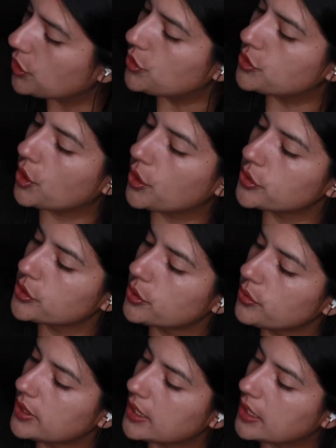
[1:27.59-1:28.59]
There's
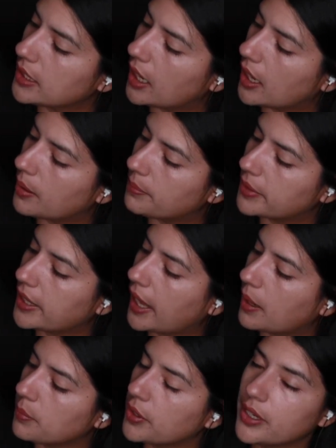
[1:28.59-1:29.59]
also the
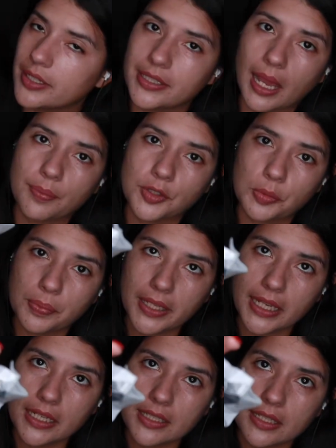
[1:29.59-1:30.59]
camera adapter
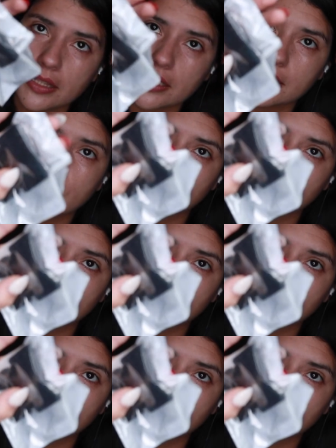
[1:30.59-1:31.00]
plate. This is